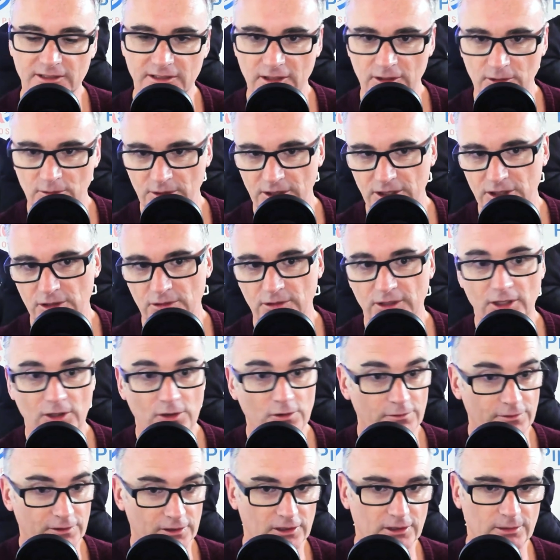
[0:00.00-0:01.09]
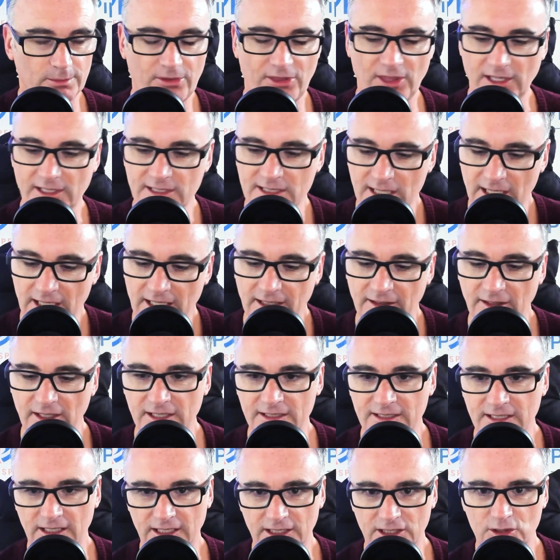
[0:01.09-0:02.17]
You know, we do it over things like
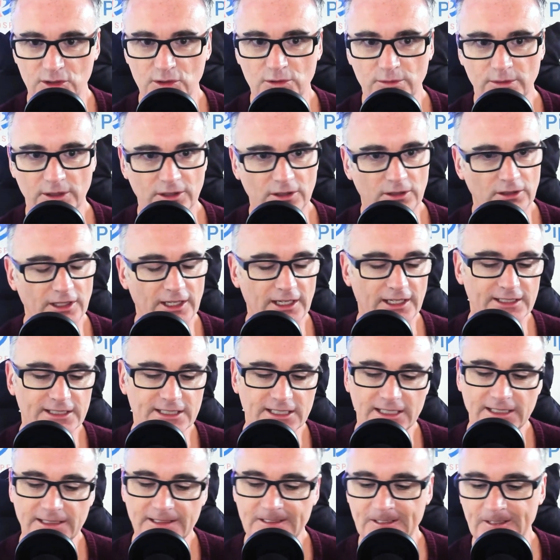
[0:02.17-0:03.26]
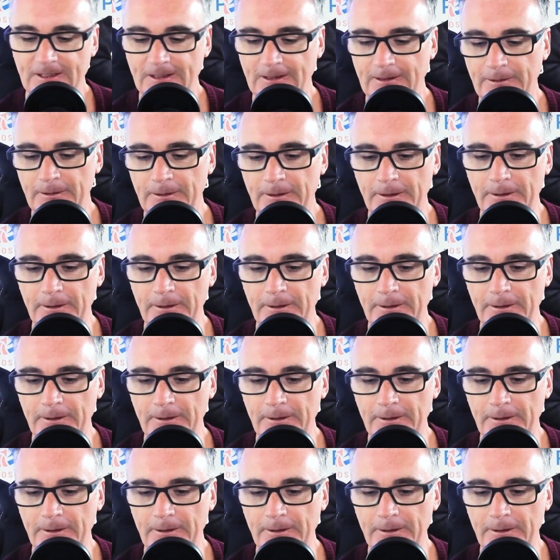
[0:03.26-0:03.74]
this, like Zoom and all that, and uh,